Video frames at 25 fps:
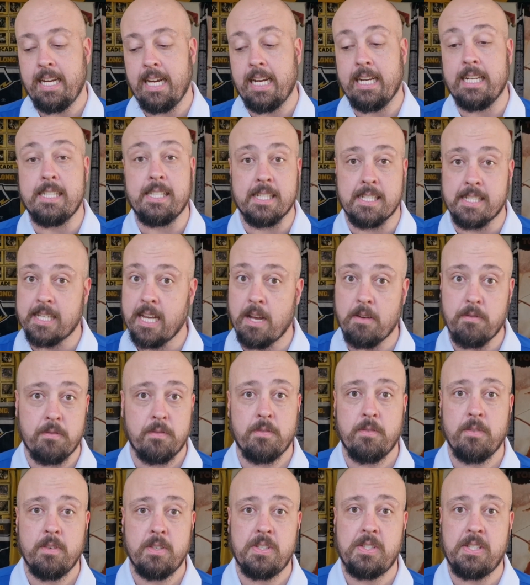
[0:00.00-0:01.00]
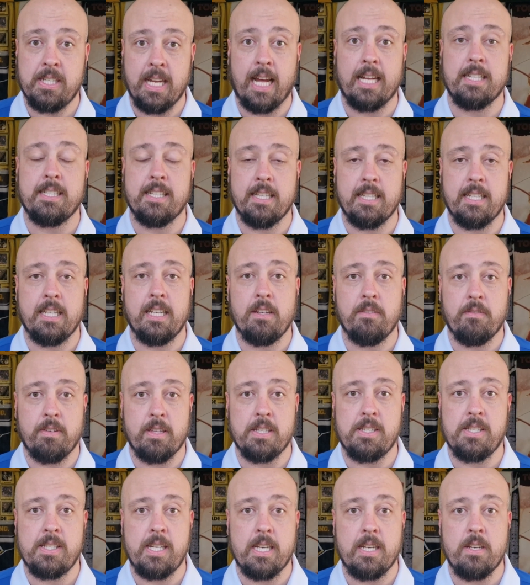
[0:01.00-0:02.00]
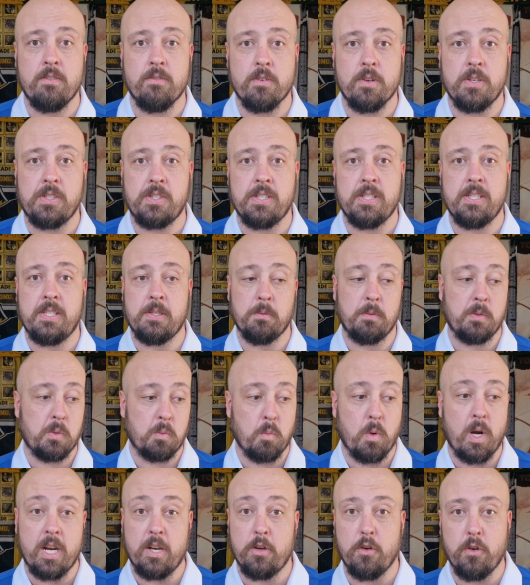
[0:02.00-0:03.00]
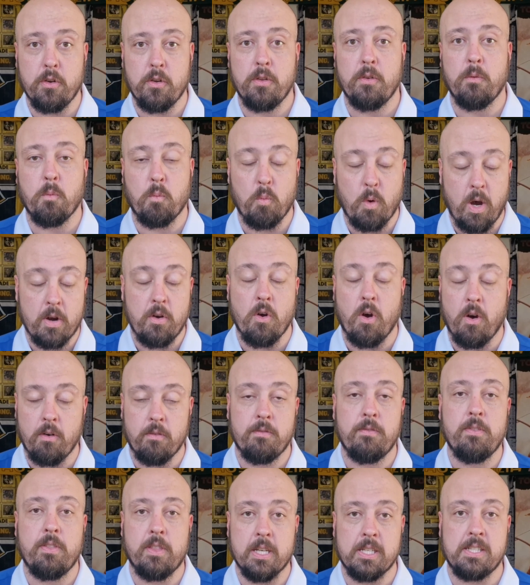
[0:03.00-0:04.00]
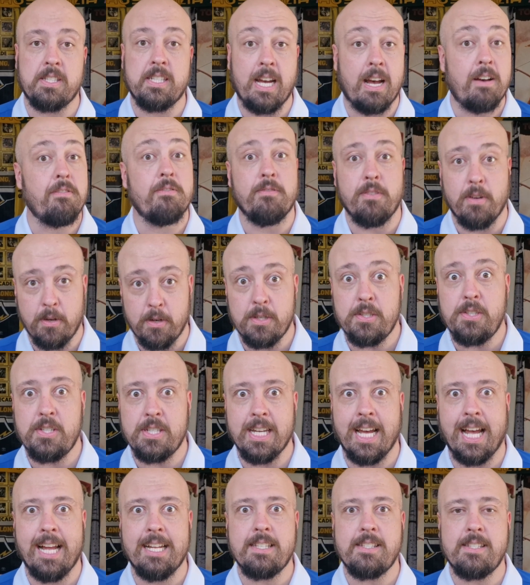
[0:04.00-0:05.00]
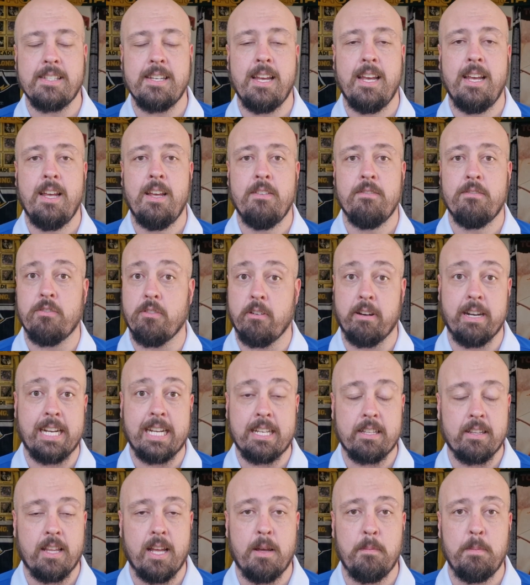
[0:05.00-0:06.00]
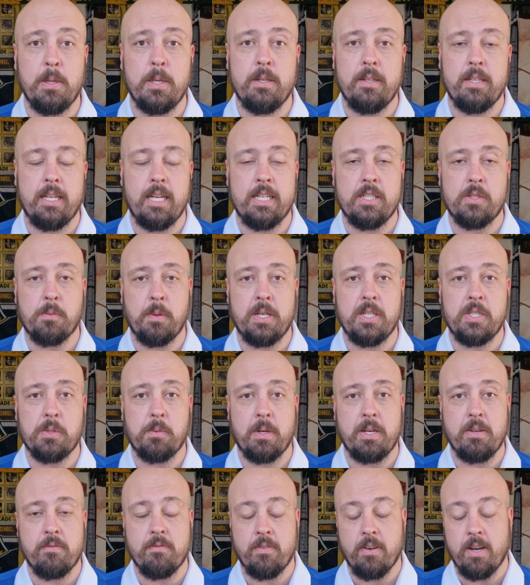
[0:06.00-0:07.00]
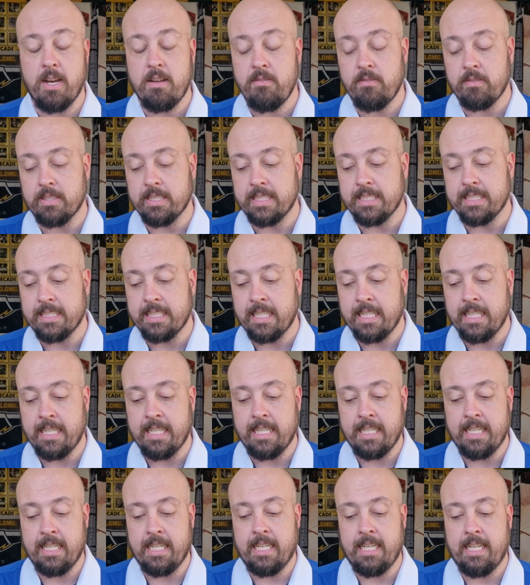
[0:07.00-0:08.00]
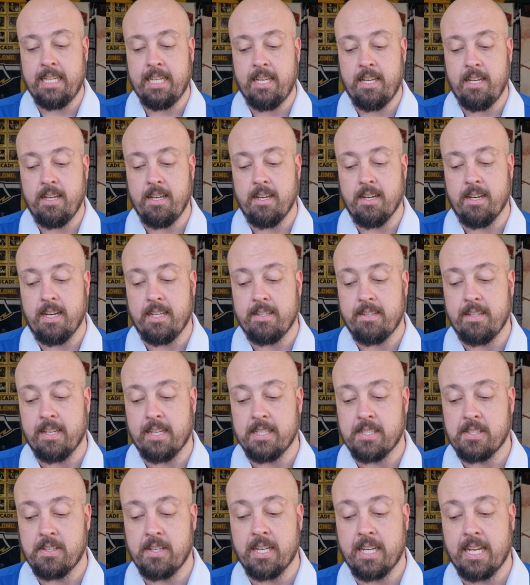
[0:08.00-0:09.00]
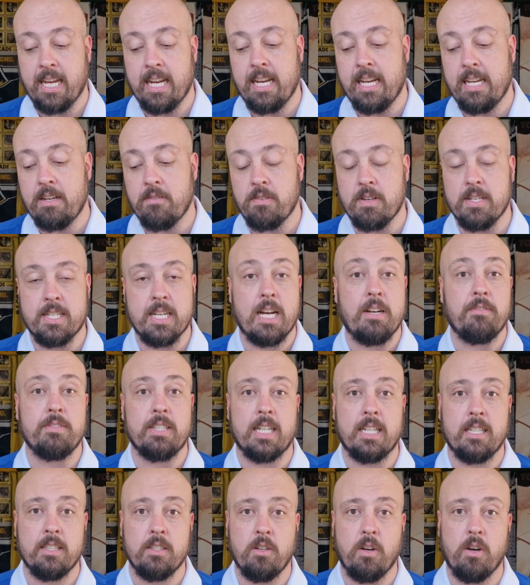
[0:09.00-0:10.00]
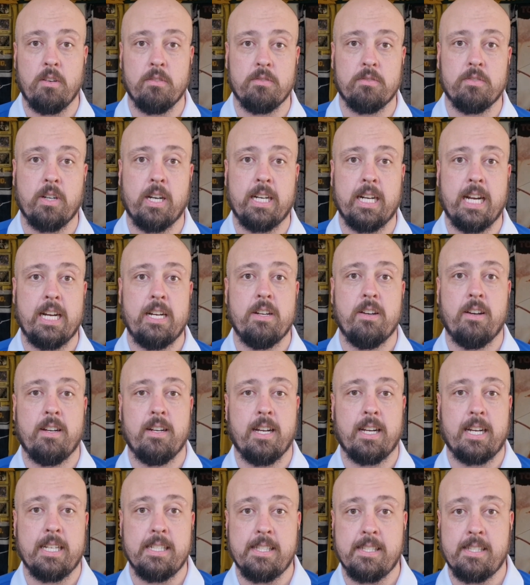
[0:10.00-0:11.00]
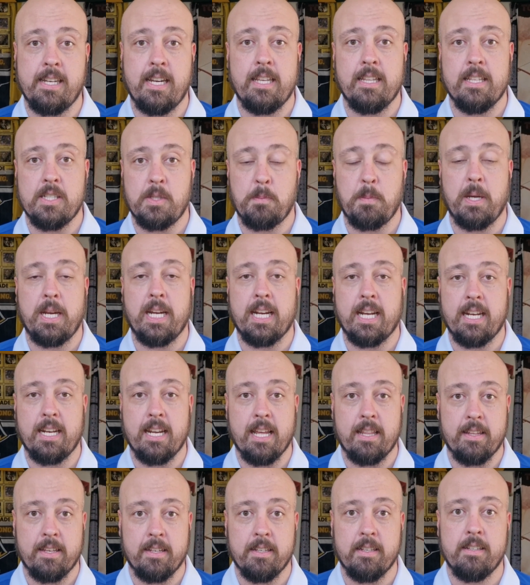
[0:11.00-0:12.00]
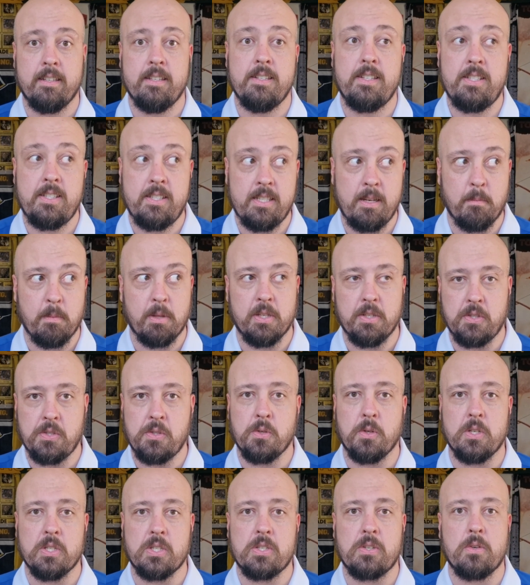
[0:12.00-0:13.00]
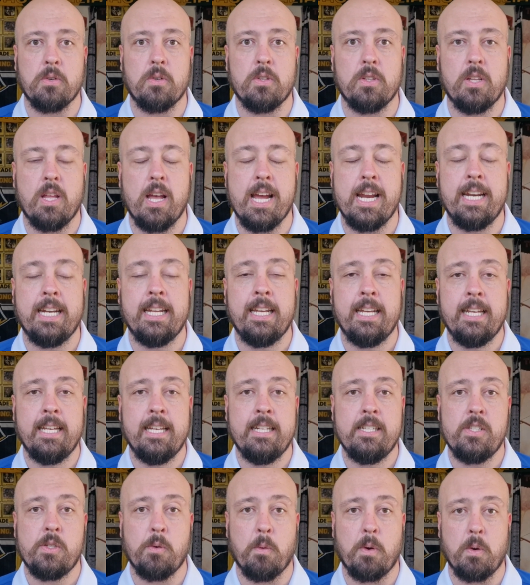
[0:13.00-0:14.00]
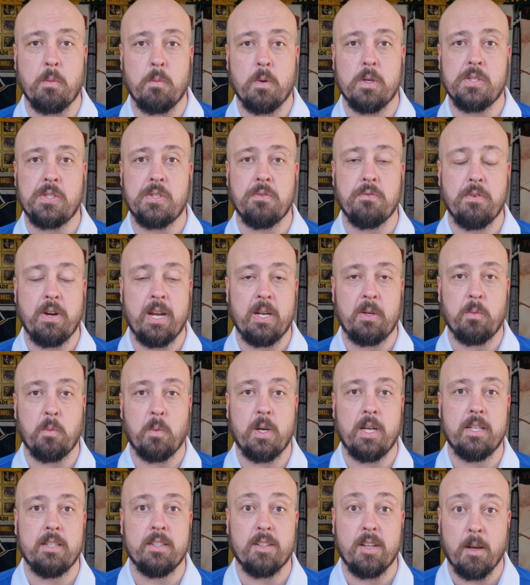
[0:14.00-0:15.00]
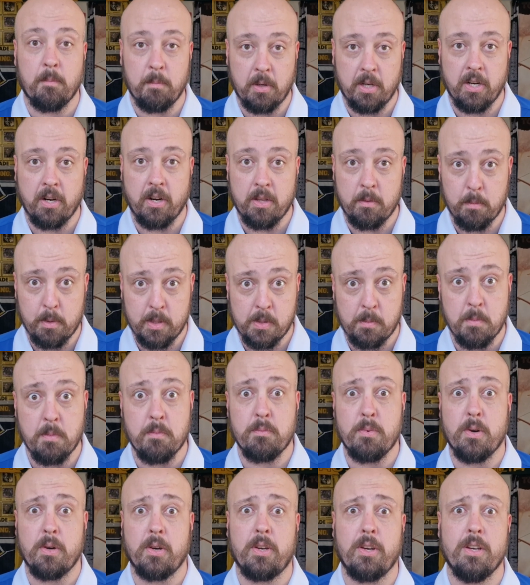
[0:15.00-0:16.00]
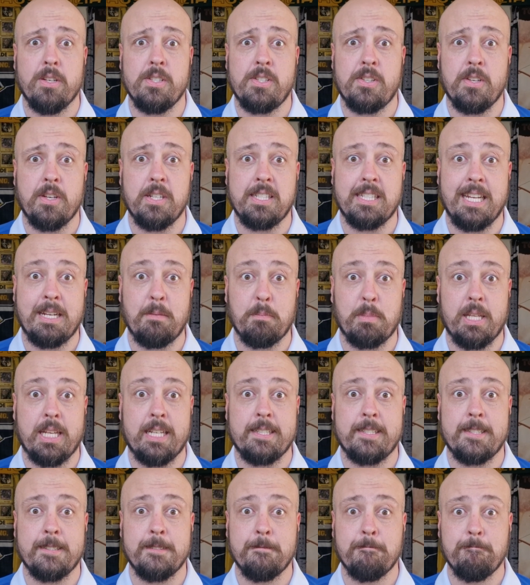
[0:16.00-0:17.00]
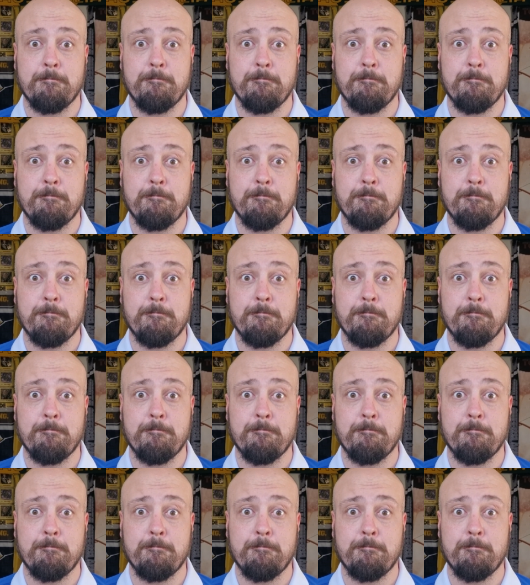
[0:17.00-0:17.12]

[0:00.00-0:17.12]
It is a tough start to the year for the Sydney Roosters. It was one of the tough first starts for any club in 2025, and I think it's going to get even tougher on Friday night. I can see this being another similar sort of scoreline to what it was in round one. I'm going to go the Brisbane Broncos 13+.